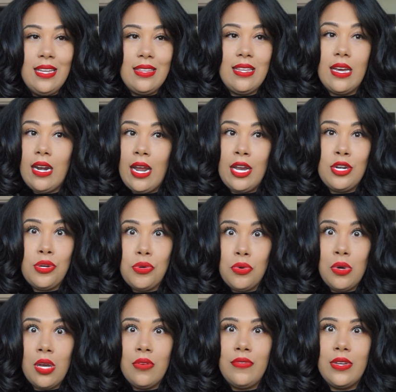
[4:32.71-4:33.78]
that I knew
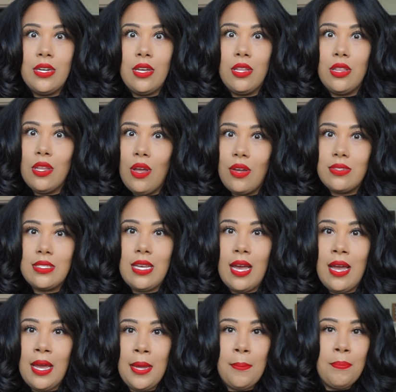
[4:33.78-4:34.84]
of in a long
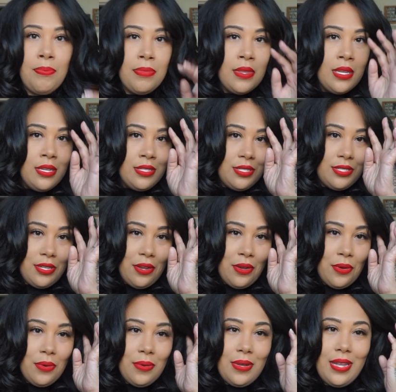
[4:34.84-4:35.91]
time.
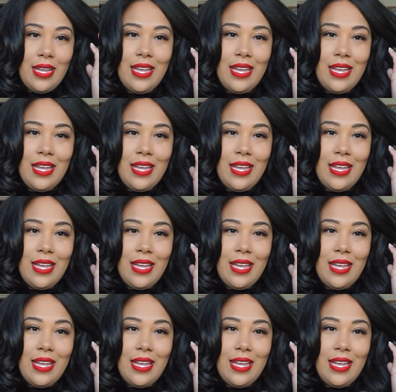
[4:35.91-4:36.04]
So